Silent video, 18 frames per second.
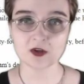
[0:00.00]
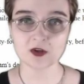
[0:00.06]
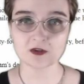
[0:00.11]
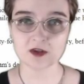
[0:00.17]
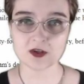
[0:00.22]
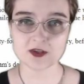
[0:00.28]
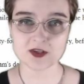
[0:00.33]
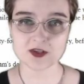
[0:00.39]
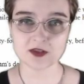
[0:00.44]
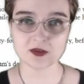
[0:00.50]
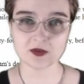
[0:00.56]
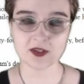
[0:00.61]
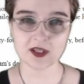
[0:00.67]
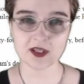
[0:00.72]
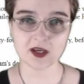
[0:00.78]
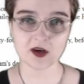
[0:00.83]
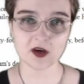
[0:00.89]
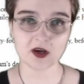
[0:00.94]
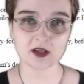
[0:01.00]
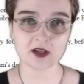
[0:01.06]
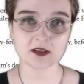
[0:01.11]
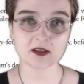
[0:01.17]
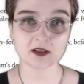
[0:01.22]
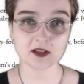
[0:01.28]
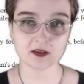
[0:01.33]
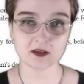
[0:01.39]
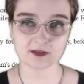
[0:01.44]
rose into the air,
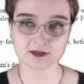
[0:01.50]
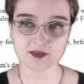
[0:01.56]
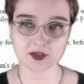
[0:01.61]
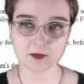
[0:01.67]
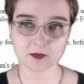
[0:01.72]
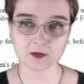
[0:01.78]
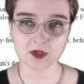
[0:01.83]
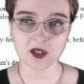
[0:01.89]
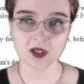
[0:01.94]
and left him.